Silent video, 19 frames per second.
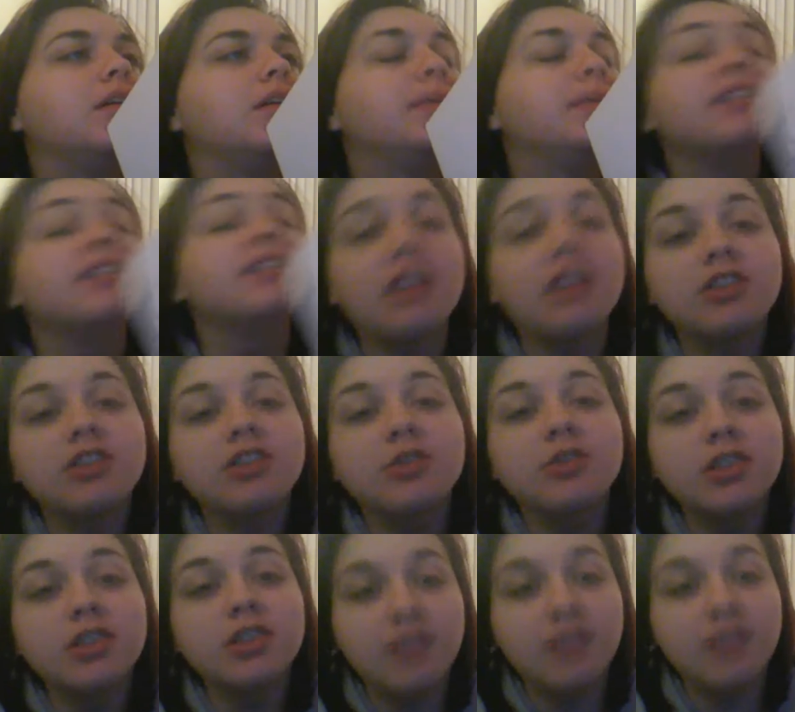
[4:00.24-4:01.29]
because I also
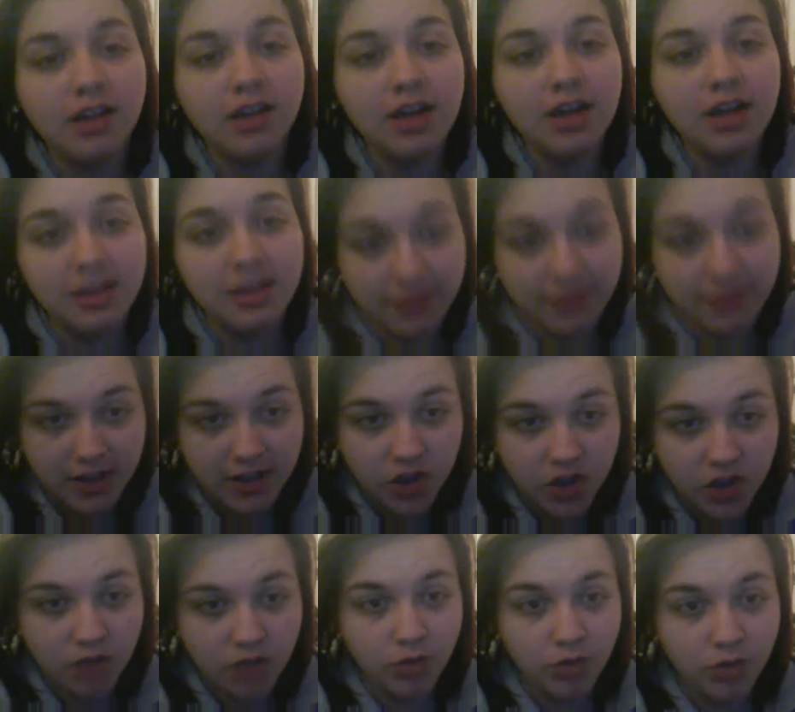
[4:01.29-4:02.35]
just got done
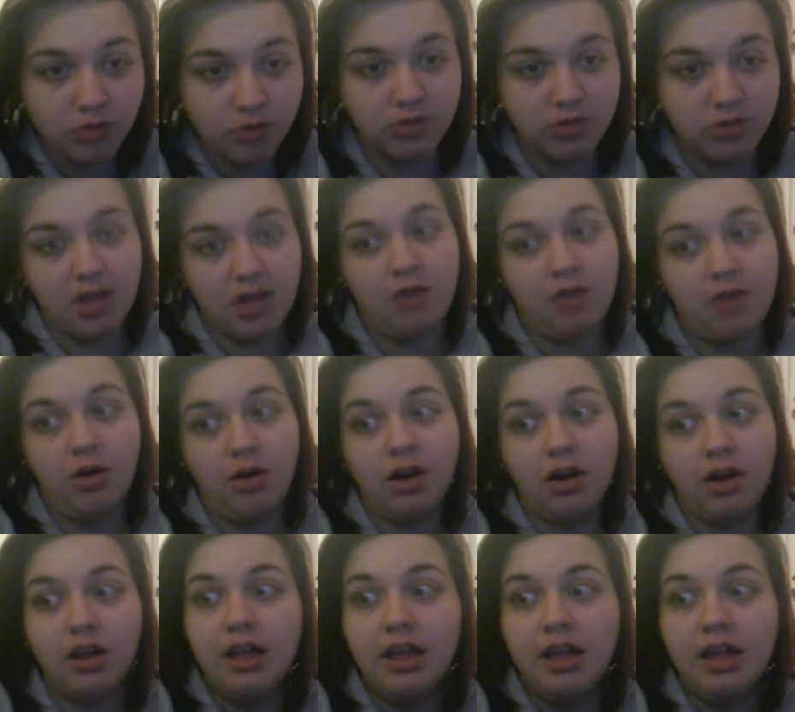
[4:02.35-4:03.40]
finishing Roots at
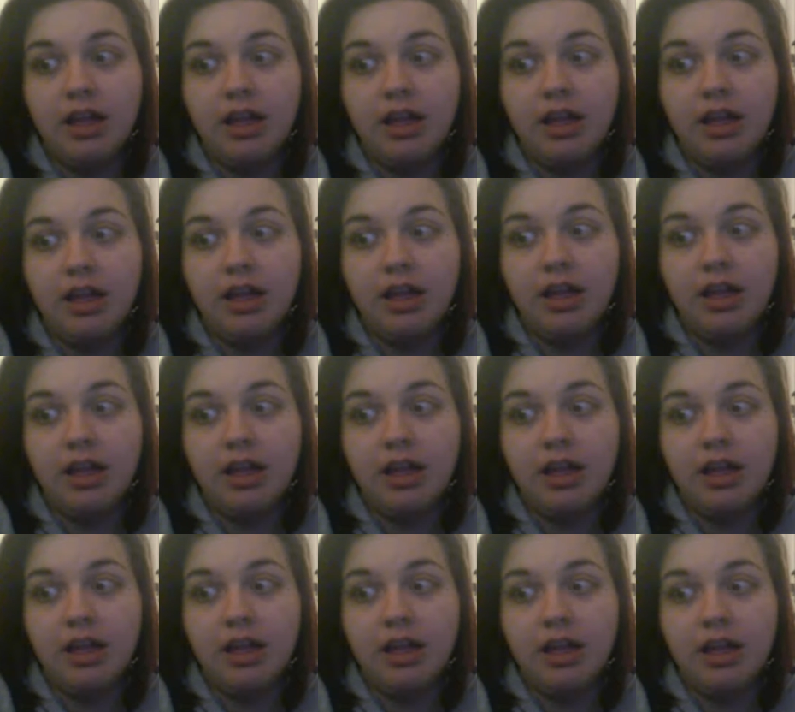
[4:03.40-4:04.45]
work. It looks
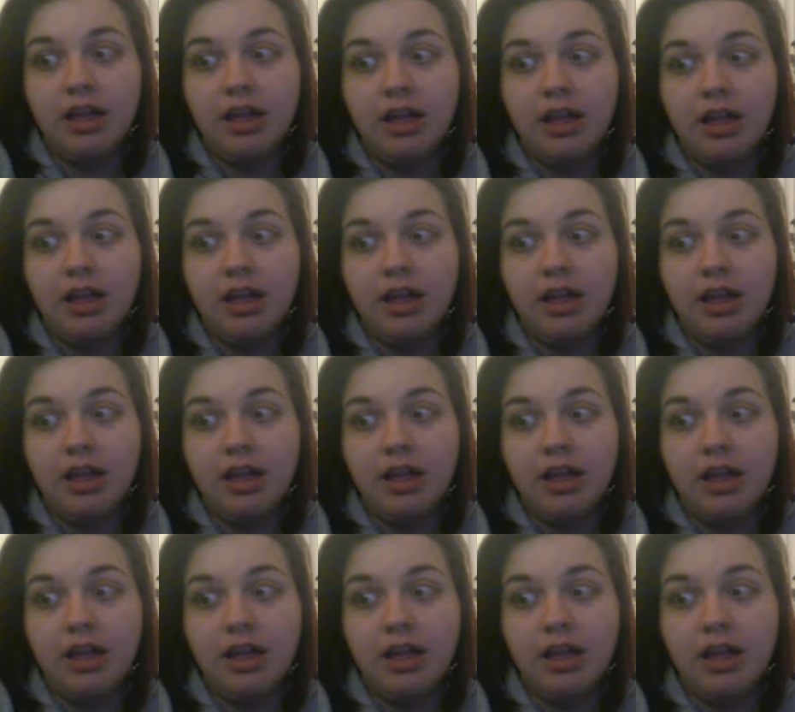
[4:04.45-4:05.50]
like I'm not that far.
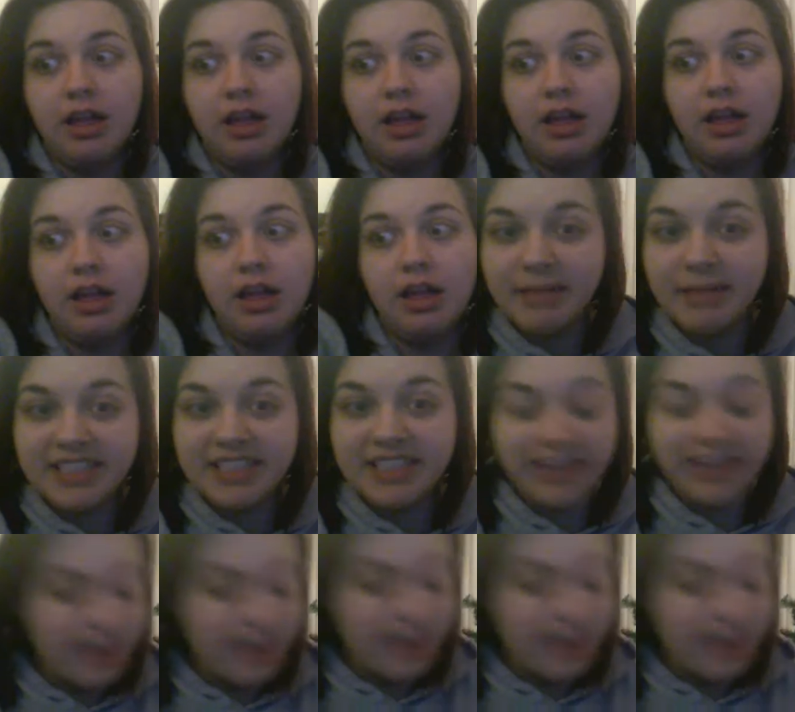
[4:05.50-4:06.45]
Let me tell you